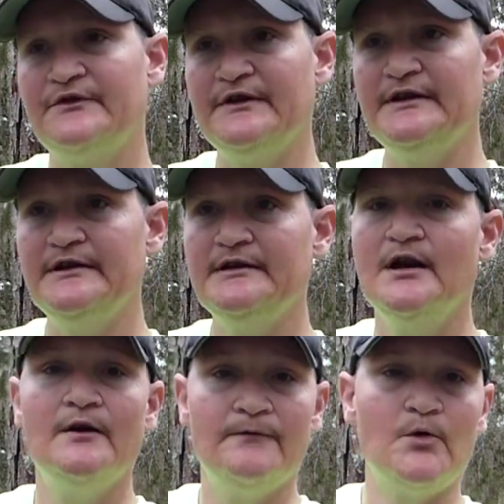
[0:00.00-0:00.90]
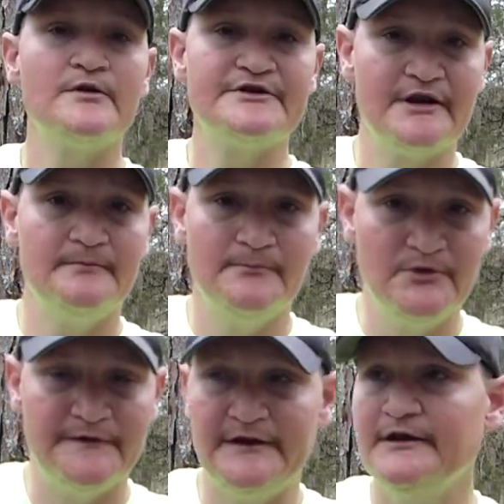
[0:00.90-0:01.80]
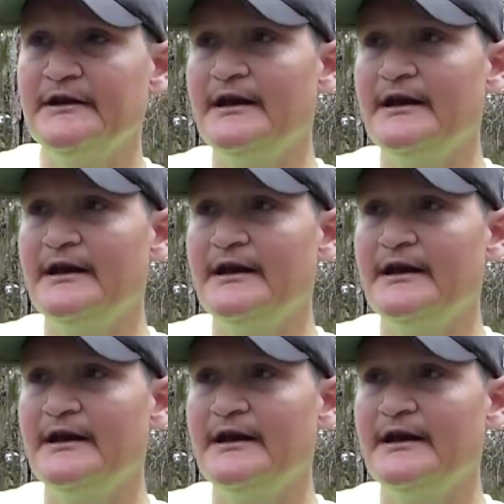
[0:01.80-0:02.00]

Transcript: the Forrest Gump movie.